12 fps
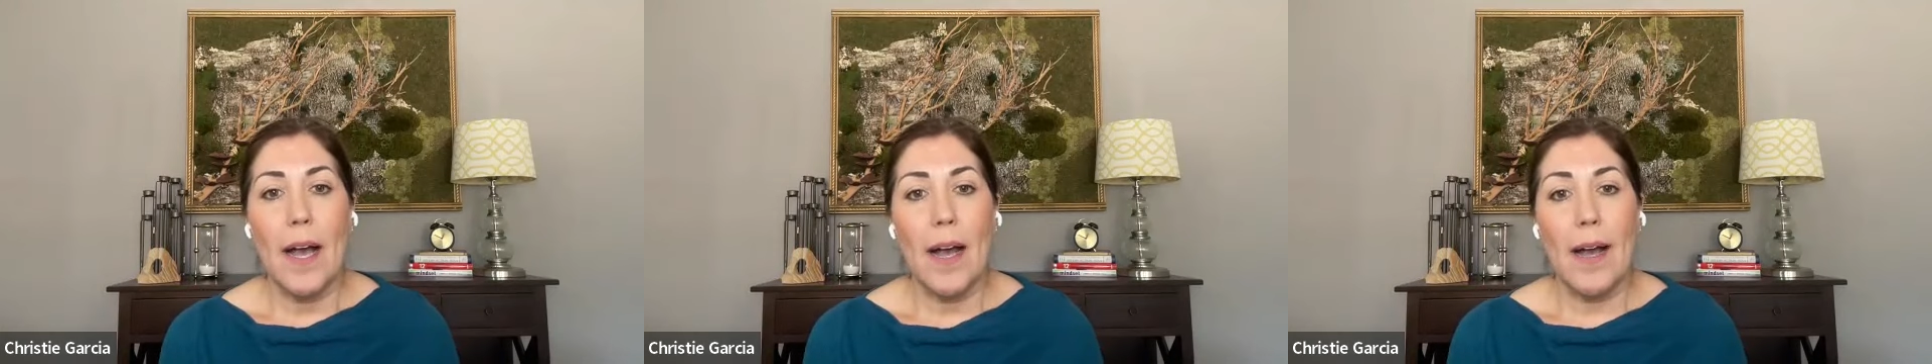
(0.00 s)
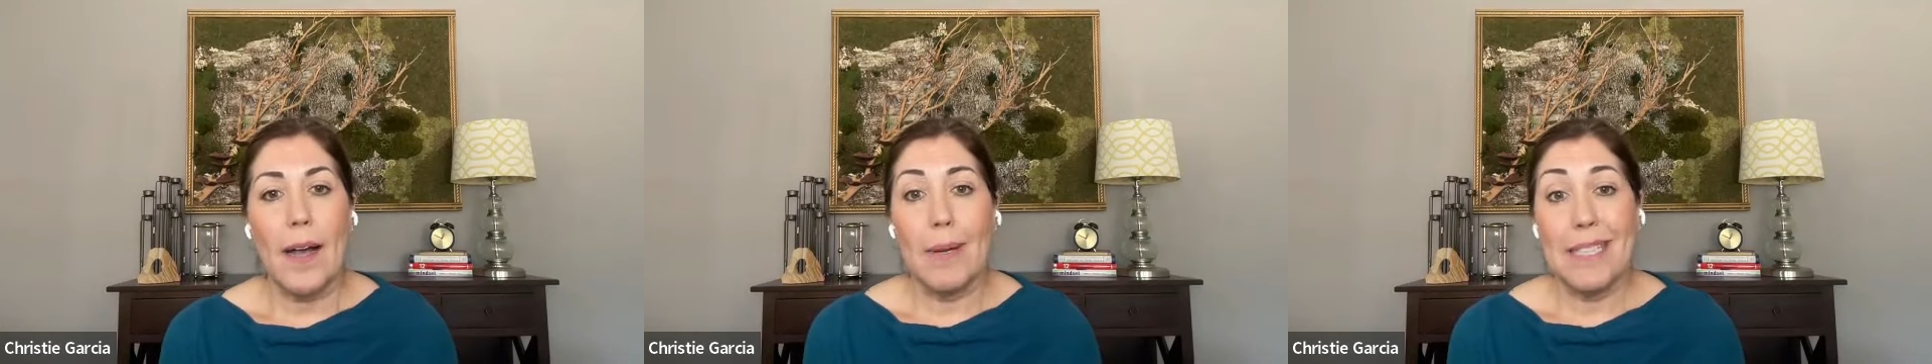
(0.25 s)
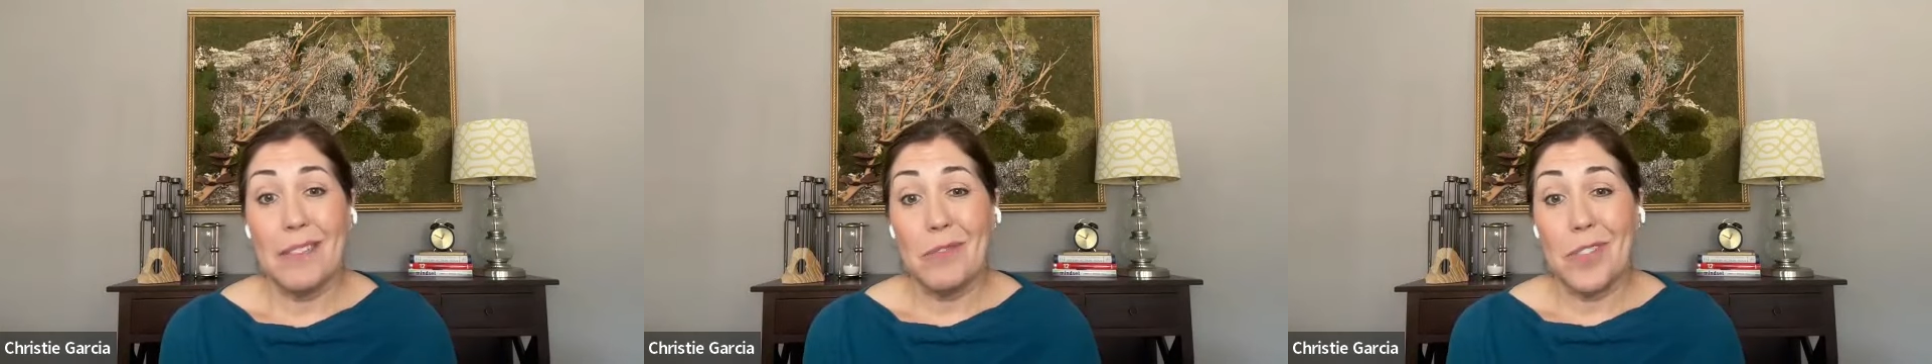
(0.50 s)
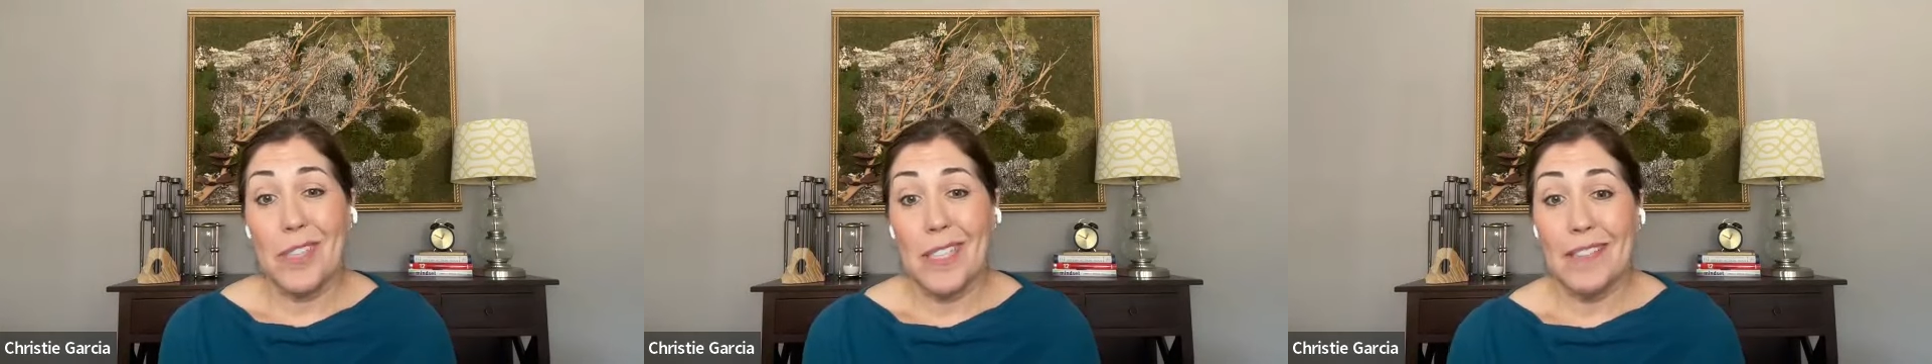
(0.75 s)
I didn't
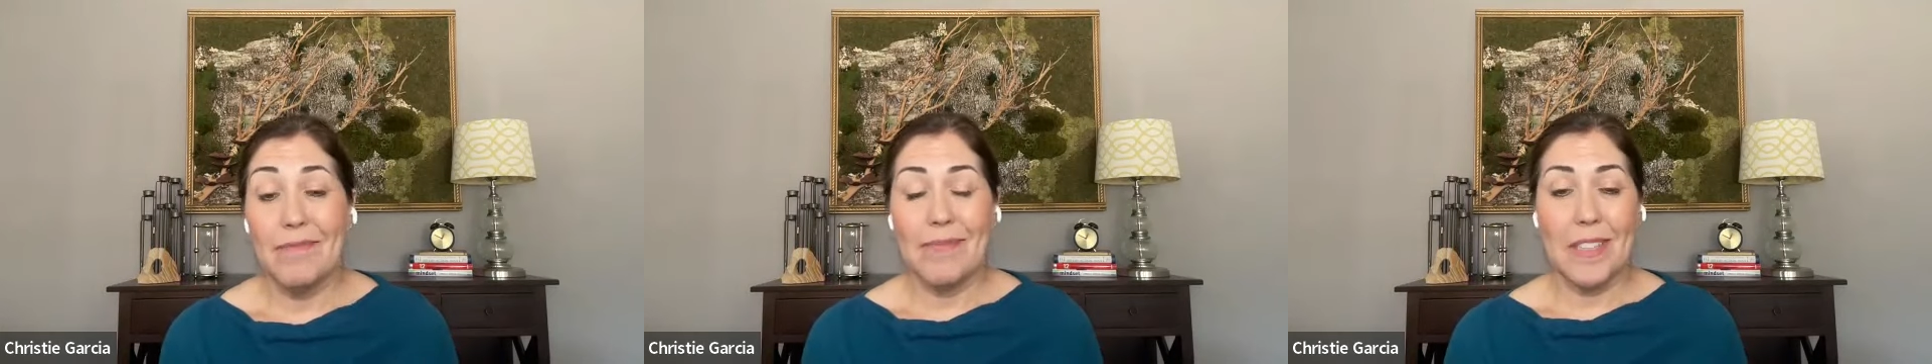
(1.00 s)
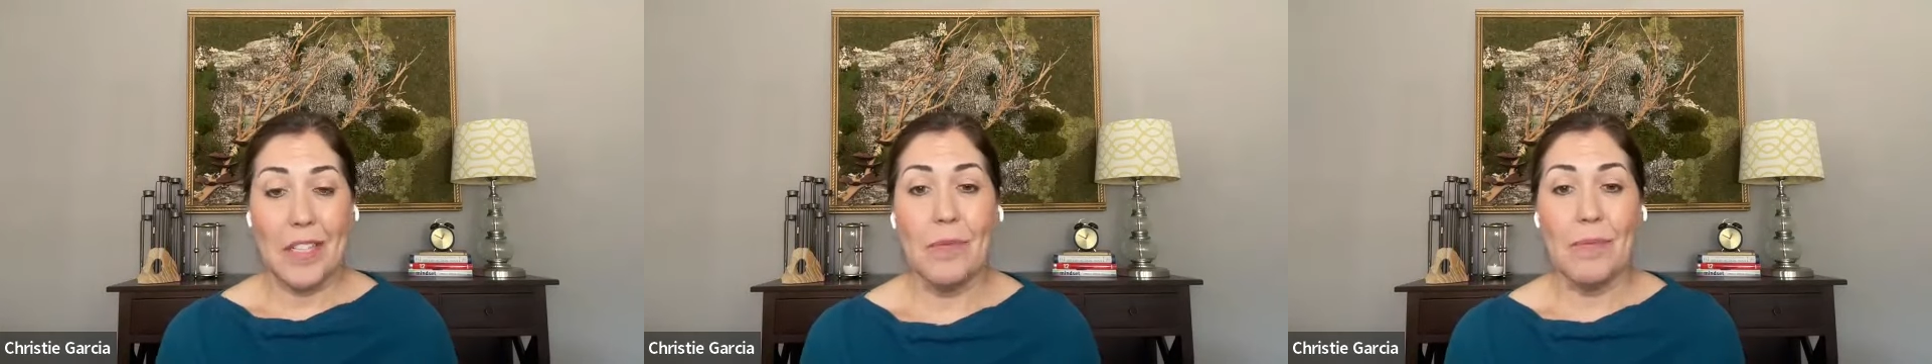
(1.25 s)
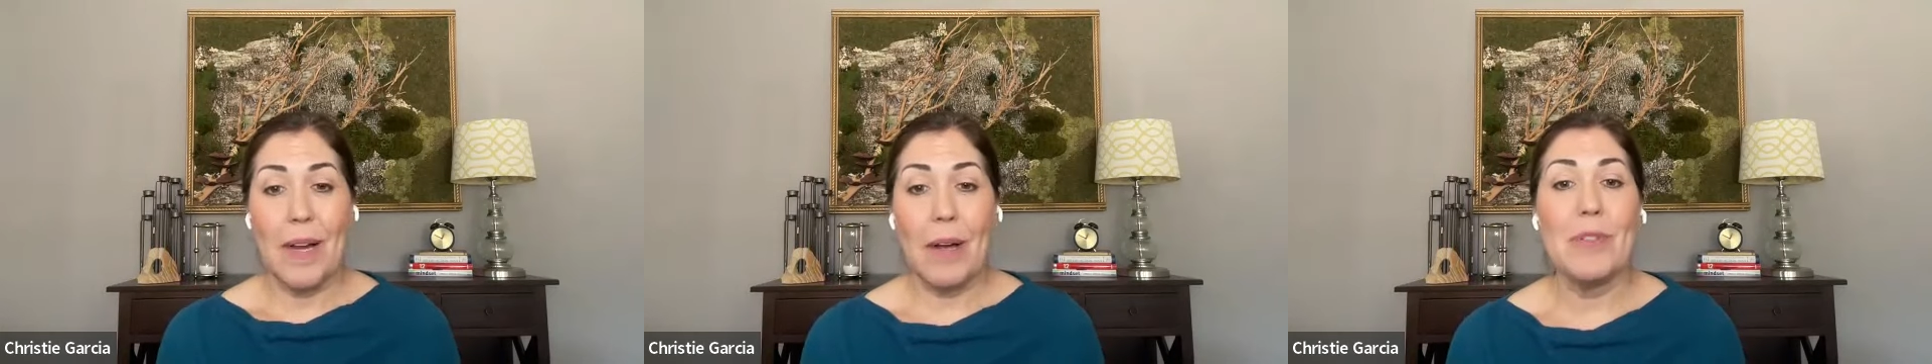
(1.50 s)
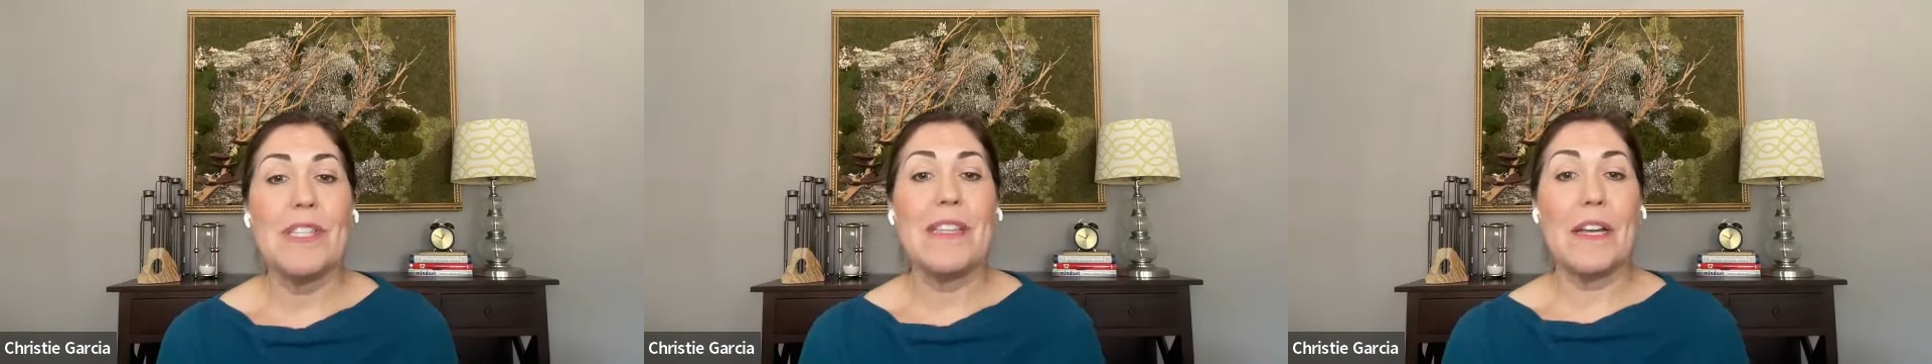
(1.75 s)
really, I
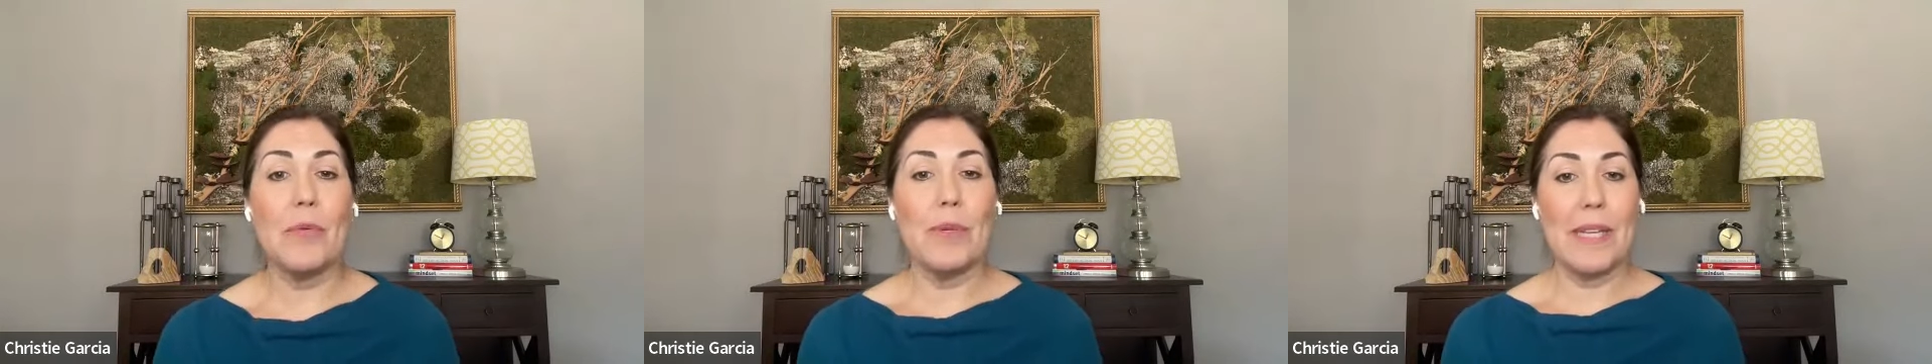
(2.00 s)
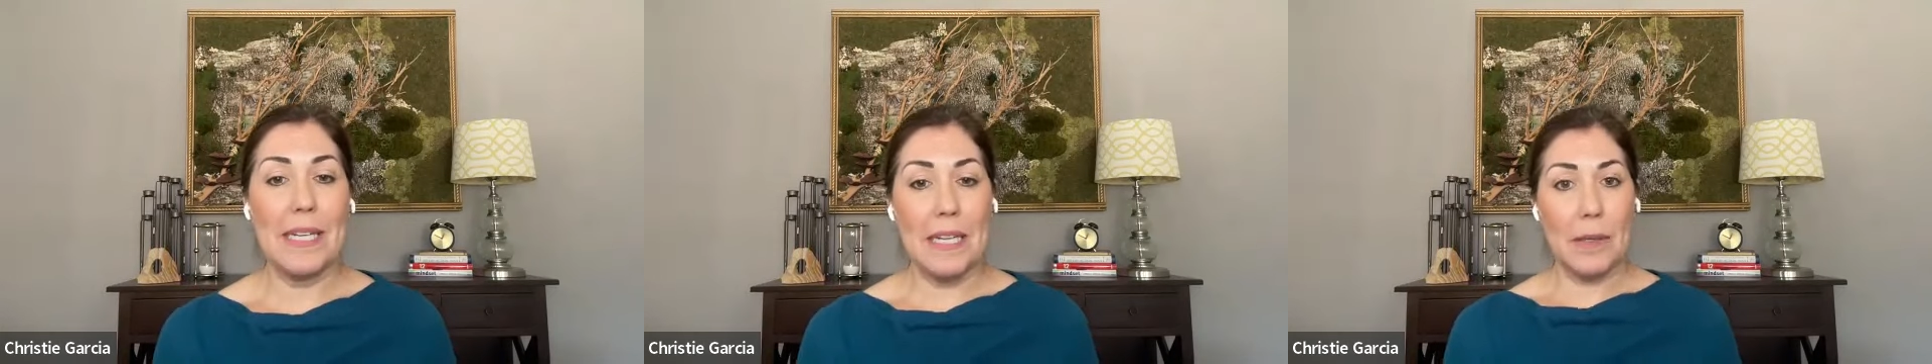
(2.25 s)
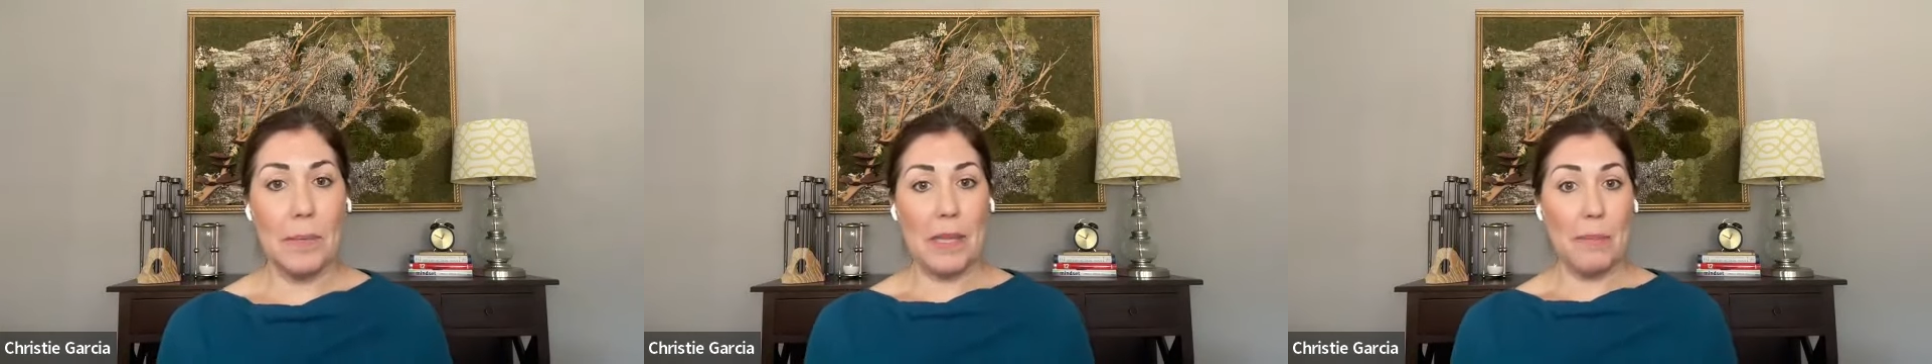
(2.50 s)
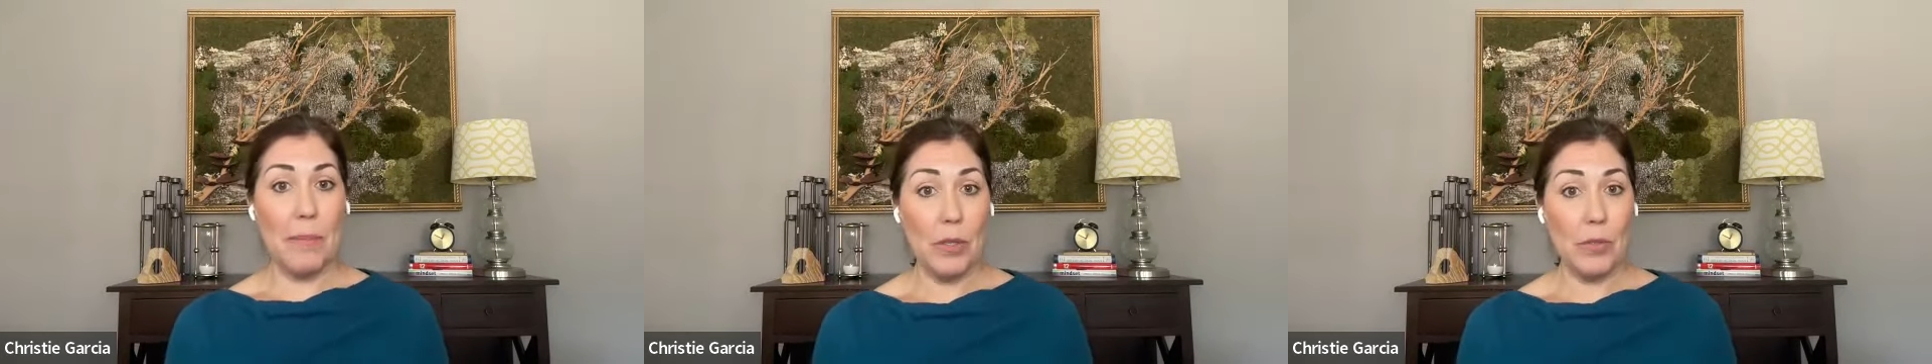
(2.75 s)
wasn't there when they needed me
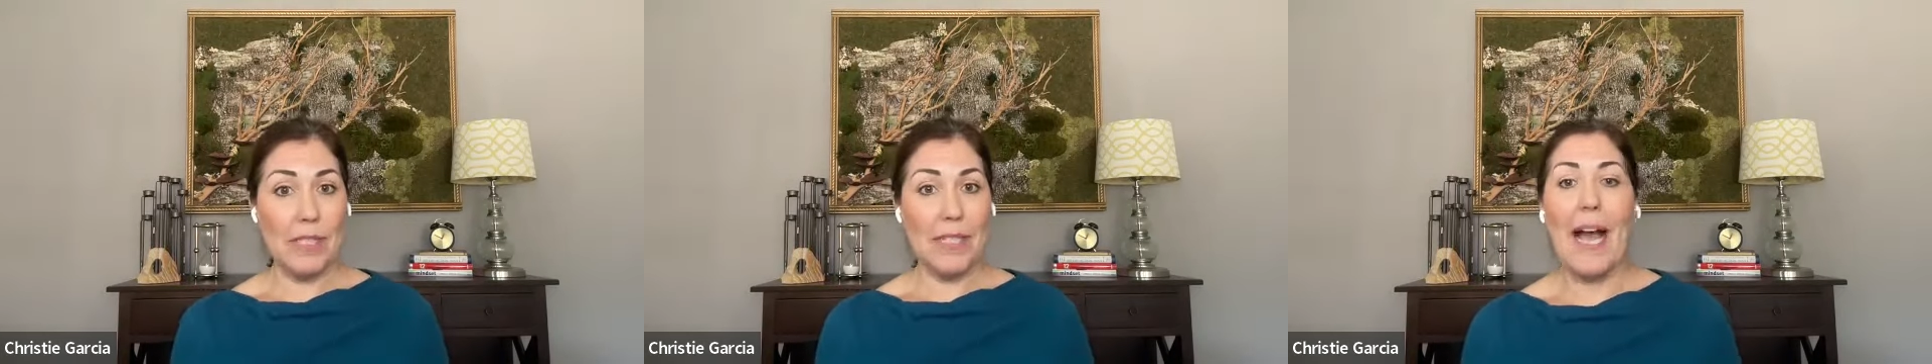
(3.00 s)
the most.